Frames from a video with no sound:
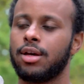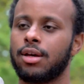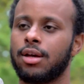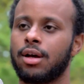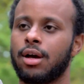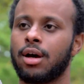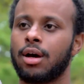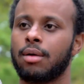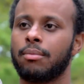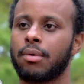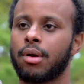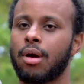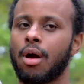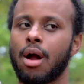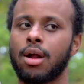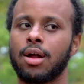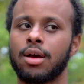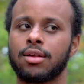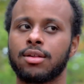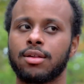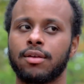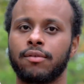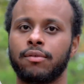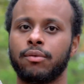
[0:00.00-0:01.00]
um,
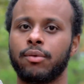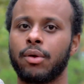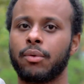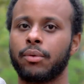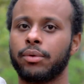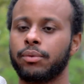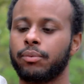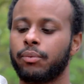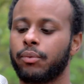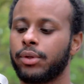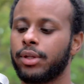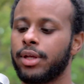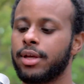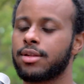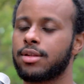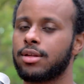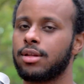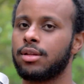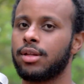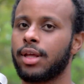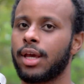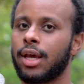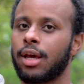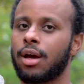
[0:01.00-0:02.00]
regardless of what
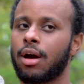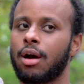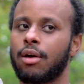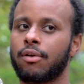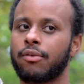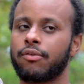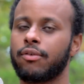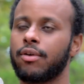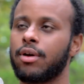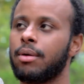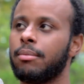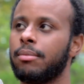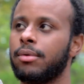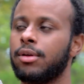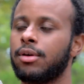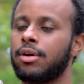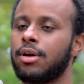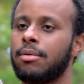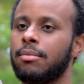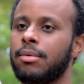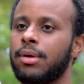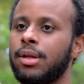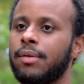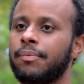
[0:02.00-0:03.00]
religion they are from. You know
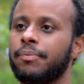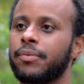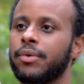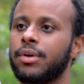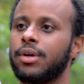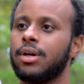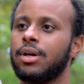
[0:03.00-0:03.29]
what I mean?